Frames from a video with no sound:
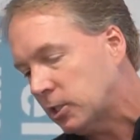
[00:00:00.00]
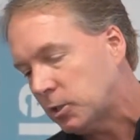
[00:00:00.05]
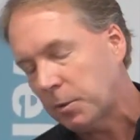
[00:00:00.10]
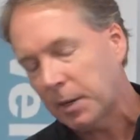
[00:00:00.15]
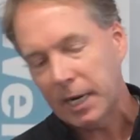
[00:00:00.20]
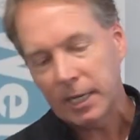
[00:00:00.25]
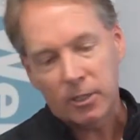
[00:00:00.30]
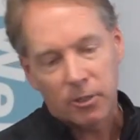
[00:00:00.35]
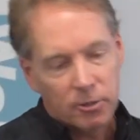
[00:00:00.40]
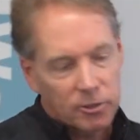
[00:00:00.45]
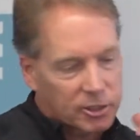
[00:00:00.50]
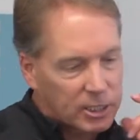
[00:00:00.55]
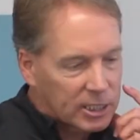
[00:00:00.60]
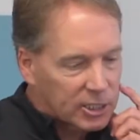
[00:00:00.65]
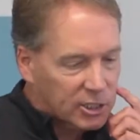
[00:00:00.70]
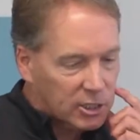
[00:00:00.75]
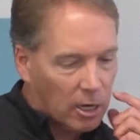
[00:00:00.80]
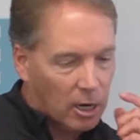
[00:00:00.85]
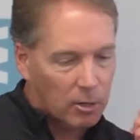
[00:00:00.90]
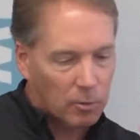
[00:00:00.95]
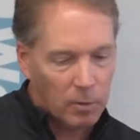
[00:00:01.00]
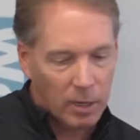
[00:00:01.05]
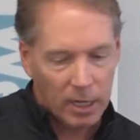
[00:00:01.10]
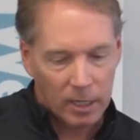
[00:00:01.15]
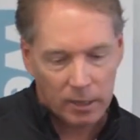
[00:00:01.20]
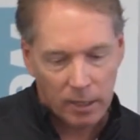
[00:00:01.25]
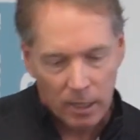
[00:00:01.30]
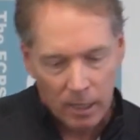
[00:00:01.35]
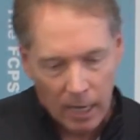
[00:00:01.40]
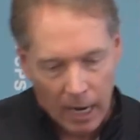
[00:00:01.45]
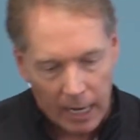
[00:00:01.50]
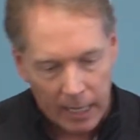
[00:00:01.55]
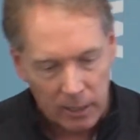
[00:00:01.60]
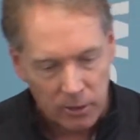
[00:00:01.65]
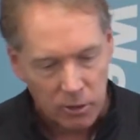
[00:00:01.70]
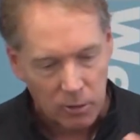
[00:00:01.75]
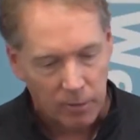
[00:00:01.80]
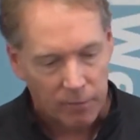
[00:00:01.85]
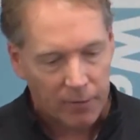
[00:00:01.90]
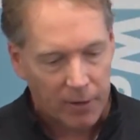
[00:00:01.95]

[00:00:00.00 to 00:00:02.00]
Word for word: It's what I usually start with. I'm going to do it